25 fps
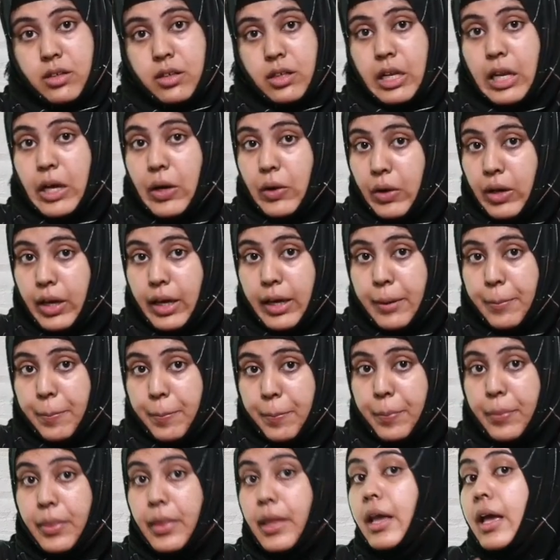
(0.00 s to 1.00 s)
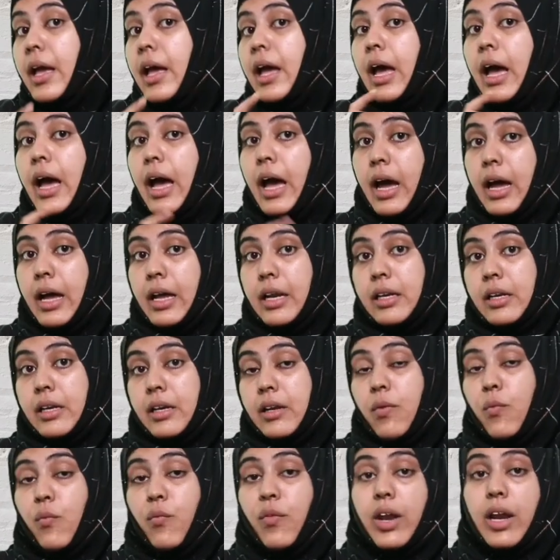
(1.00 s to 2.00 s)
Okay, and
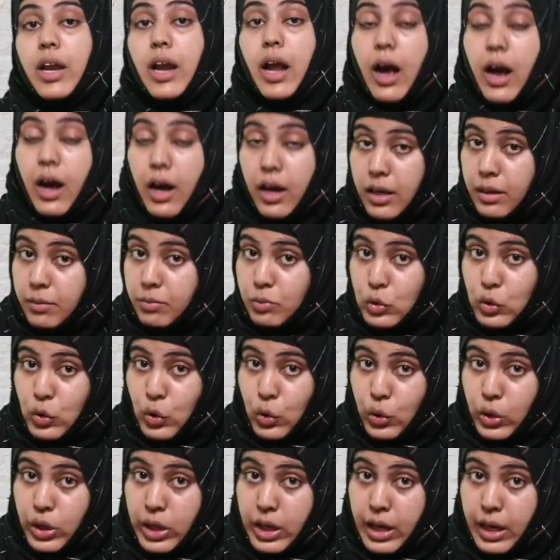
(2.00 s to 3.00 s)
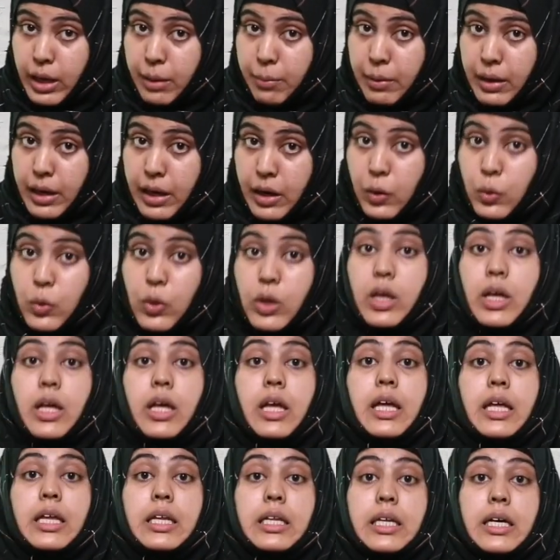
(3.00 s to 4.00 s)
when I am talking about
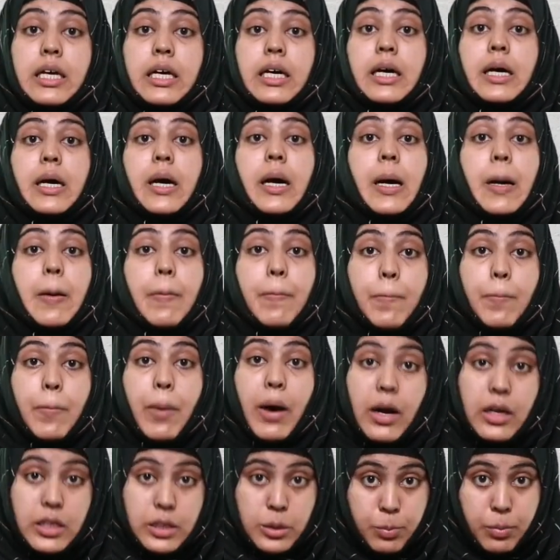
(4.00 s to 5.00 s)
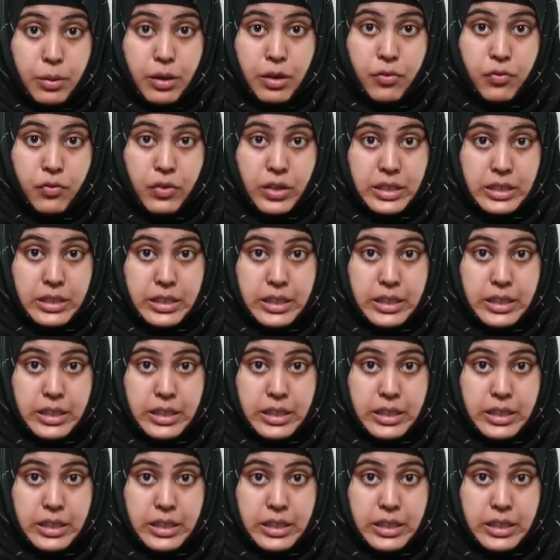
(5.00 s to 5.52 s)
the past perfect